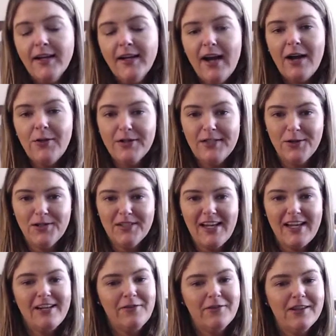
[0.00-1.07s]
I was so
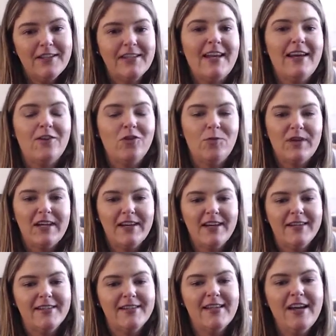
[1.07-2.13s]
excited for this candle
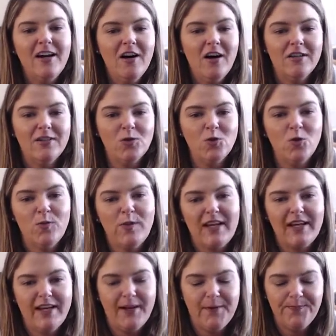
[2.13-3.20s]
because on social
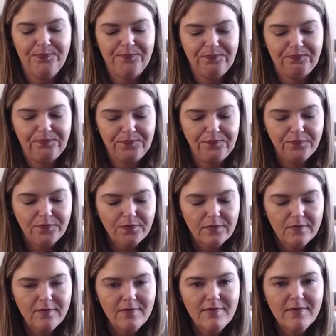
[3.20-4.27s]
media,
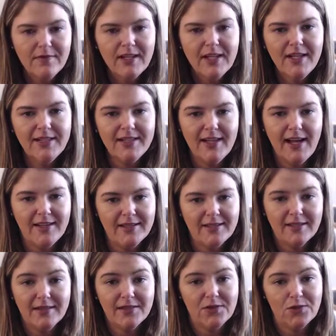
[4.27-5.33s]
in
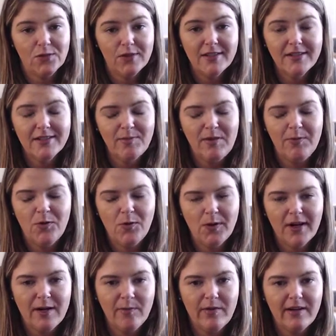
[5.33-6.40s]
test stores, people were
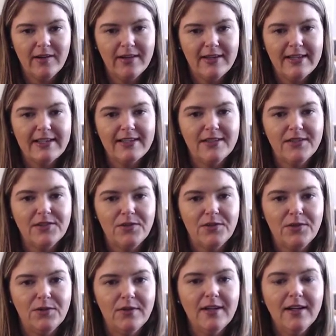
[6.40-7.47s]
comparing this
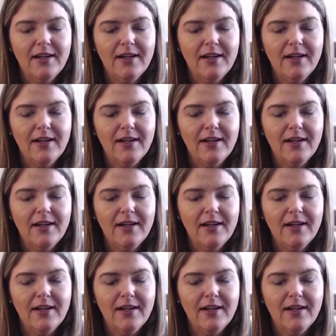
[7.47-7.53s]
to